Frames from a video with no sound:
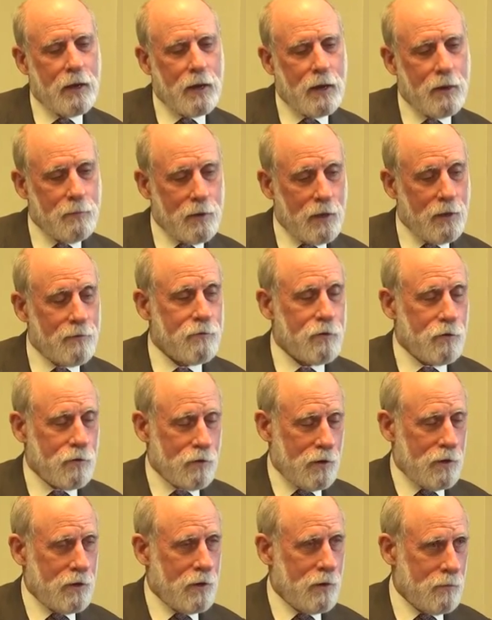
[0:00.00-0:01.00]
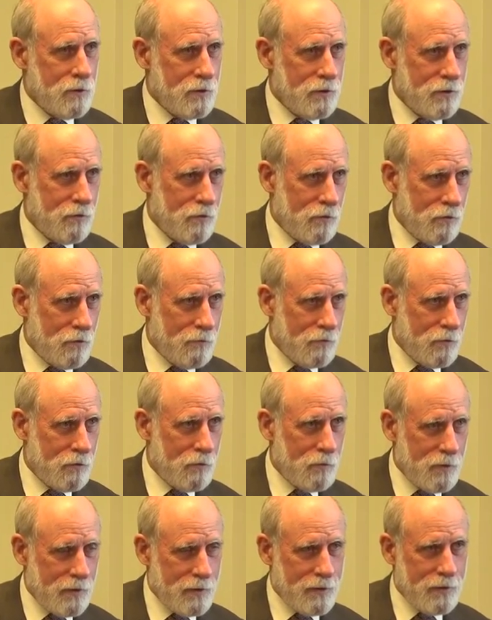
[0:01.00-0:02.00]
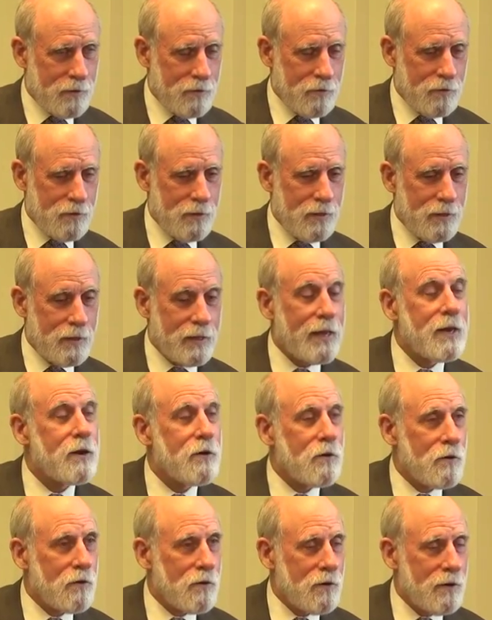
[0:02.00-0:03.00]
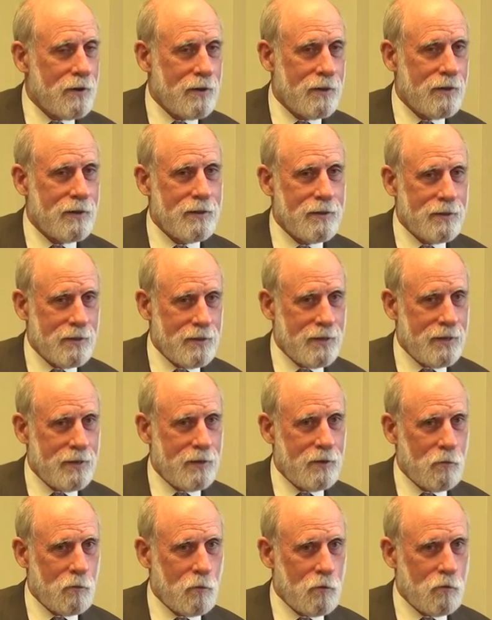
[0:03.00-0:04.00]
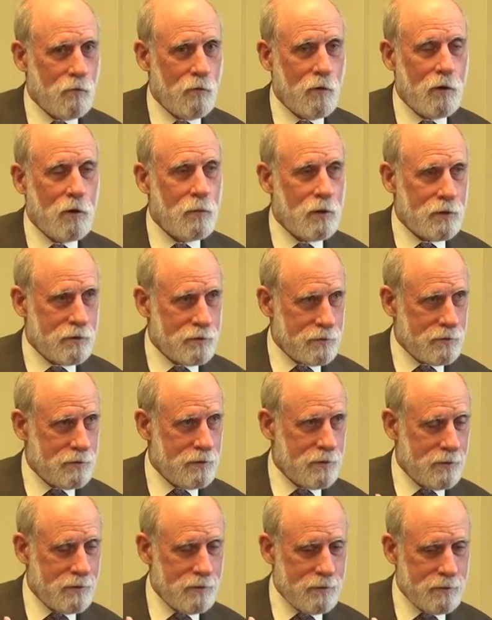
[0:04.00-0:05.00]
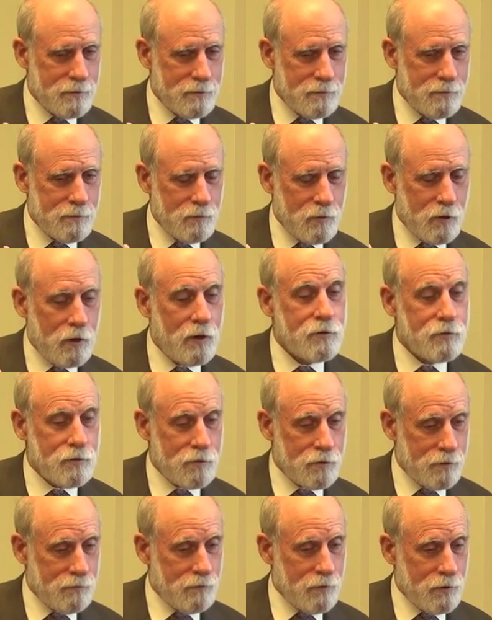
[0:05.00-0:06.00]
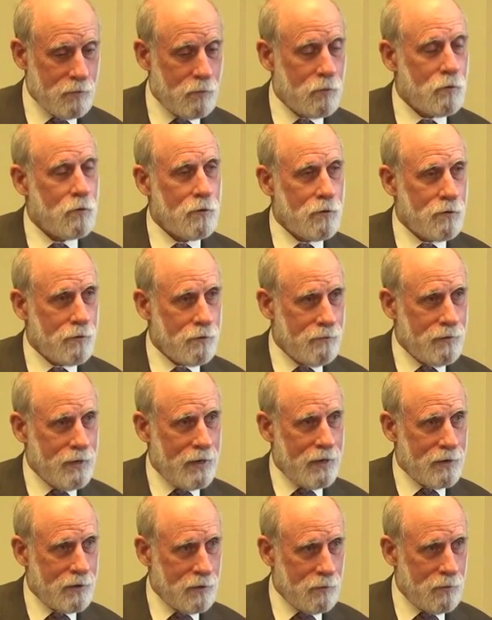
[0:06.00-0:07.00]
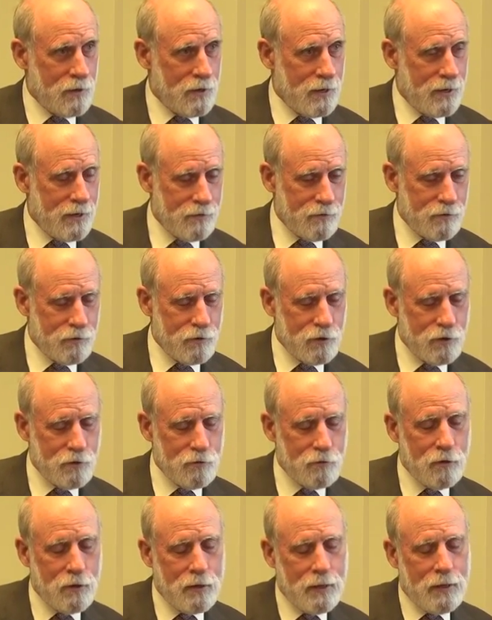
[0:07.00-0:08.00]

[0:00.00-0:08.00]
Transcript: I may have just done him a disservice, because later uh, he was very much uh, conscious of the importance of data communication too.